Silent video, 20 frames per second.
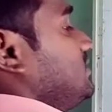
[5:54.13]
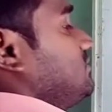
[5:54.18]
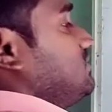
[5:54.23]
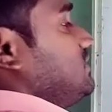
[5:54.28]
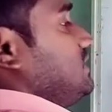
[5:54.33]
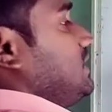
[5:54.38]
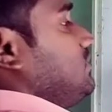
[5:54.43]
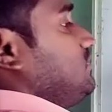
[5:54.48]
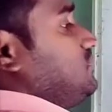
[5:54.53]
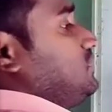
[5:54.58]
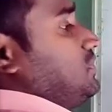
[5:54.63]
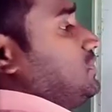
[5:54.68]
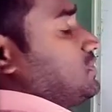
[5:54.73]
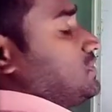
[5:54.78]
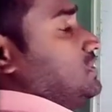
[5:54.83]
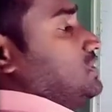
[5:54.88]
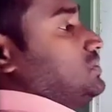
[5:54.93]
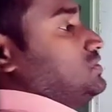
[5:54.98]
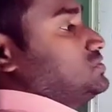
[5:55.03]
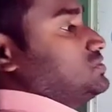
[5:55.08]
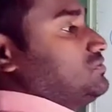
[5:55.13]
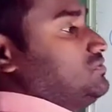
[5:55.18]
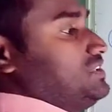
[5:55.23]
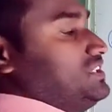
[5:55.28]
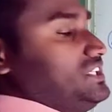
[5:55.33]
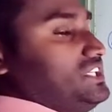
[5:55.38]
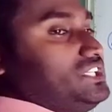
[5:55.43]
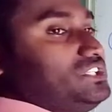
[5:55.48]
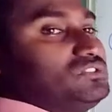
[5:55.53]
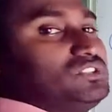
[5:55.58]
We have 4, so we
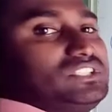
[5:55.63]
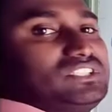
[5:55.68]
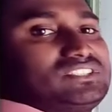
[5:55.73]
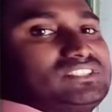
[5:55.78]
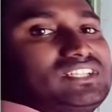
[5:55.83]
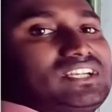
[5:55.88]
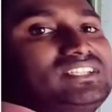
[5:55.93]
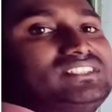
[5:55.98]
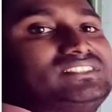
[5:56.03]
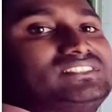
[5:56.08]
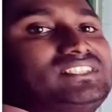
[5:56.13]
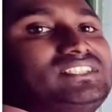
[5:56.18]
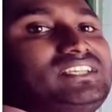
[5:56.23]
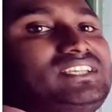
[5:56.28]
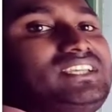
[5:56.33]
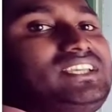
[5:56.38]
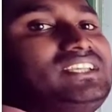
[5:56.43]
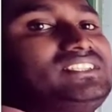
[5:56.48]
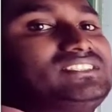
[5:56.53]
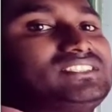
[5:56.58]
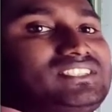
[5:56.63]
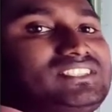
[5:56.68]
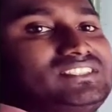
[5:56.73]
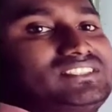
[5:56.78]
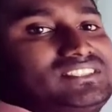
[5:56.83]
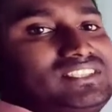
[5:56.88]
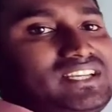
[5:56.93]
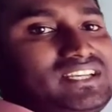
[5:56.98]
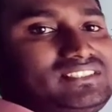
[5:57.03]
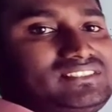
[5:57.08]
need to distance each
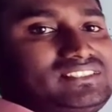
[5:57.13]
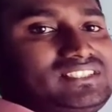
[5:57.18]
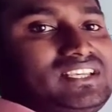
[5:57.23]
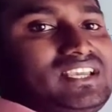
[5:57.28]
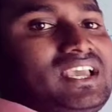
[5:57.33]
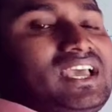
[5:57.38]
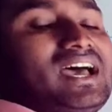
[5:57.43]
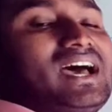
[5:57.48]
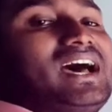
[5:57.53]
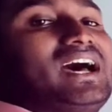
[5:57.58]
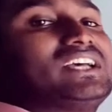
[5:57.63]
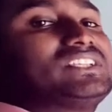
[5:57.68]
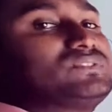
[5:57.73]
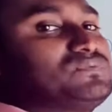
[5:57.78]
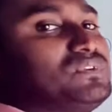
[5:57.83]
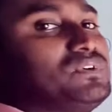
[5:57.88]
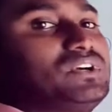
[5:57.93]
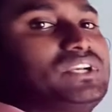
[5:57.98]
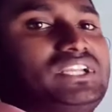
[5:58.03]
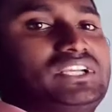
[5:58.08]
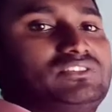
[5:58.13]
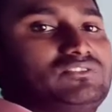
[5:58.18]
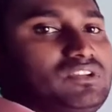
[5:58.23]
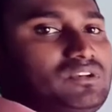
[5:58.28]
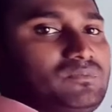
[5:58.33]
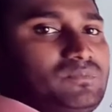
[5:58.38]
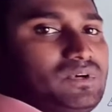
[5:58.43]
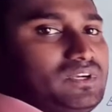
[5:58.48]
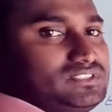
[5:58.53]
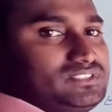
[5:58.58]
distance as 4 equal
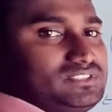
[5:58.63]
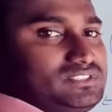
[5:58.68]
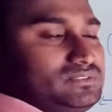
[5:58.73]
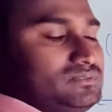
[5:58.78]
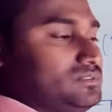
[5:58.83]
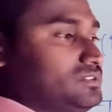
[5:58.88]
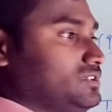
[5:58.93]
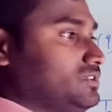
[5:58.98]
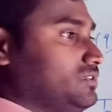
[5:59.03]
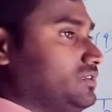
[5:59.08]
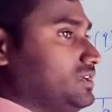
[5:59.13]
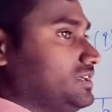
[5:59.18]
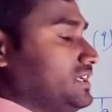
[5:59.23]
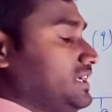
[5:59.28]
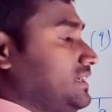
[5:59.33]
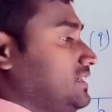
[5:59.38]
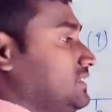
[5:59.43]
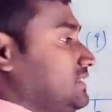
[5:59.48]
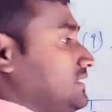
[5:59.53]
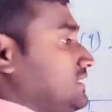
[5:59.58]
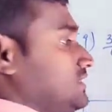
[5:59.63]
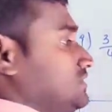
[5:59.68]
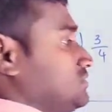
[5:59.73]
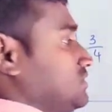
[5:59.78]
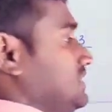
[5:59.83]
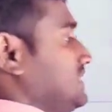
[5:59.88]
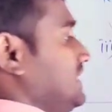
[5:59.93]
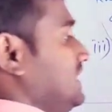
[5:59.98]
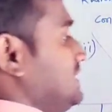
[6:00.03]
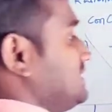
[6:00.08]
parts. Okay, so
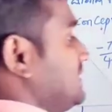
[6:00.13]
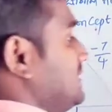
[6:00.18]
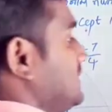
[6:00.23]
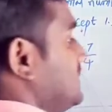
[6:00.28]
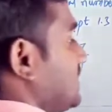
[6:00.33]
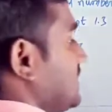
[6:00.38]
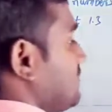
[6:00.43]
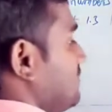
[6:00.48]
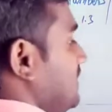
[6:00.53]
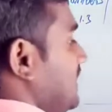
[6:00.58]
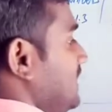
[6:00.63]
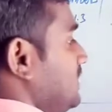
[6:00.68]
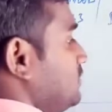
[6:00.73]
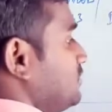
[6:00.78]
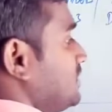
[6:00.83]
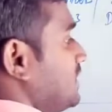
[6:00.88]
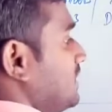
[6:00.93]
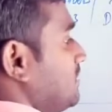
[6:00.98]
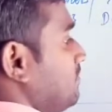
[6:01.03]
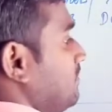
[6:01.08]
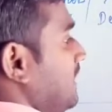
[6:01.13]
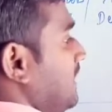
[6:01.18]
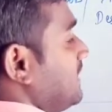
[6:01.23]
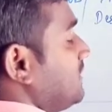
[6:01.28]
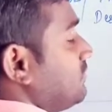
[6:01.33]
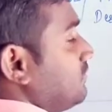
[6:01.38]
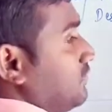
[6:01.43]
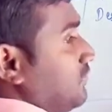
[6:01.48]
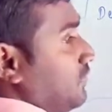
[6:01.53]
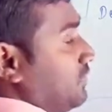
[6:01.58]
each interval you can make
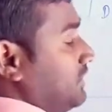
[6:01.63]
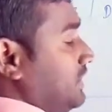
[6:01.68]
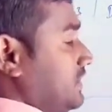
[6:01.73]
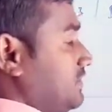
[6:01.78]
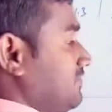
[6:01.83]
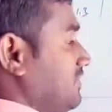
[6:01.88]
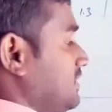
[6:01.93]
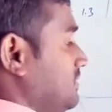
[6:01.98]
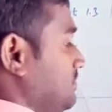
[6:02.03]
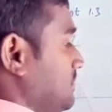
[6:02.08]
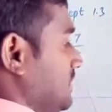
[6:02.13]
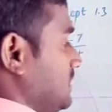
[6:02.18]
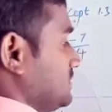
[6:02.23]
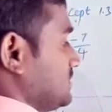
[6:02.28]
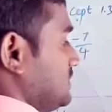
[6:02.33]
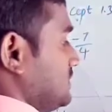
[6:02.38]
4 equal parts.